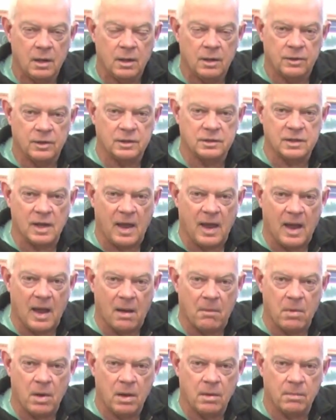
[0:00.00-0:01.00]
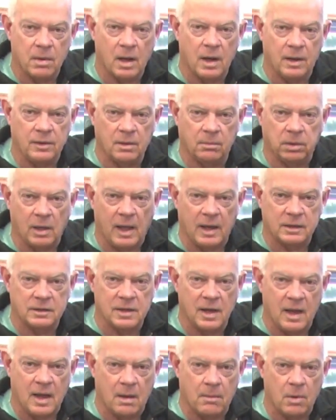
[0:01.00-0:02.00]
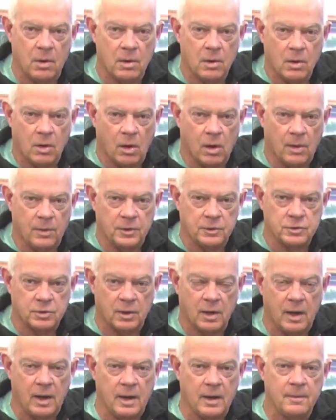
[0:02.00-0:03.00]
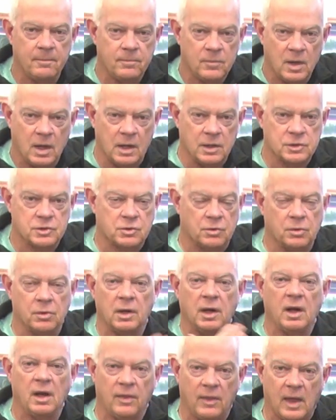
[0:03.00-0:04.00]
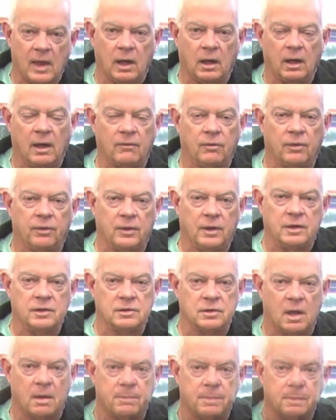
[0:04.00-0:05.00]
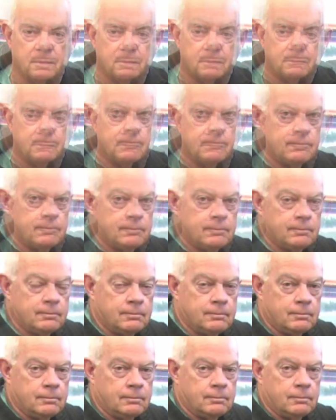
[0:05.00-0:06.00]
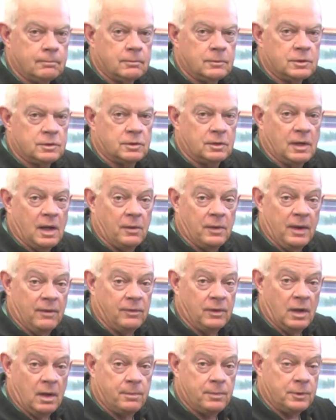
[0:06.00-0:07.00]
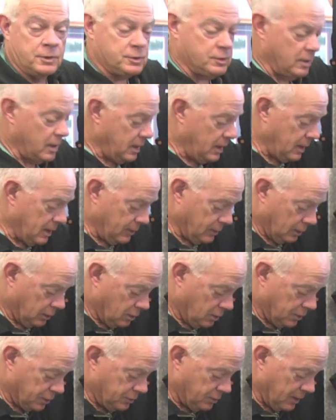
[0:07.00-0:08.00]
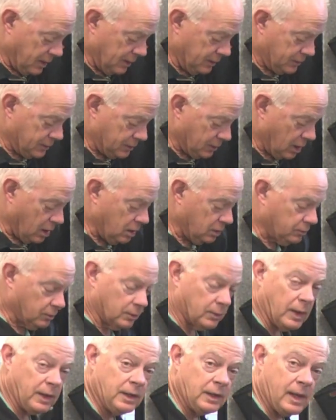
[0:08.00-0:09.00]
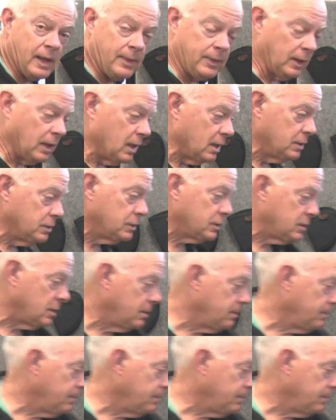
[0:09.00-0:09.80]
the tab, behind the black tab on the tray, and screw it in, and that'll level things up. So now we have the upper tray and the lower tray installed. We're ready to add the guns.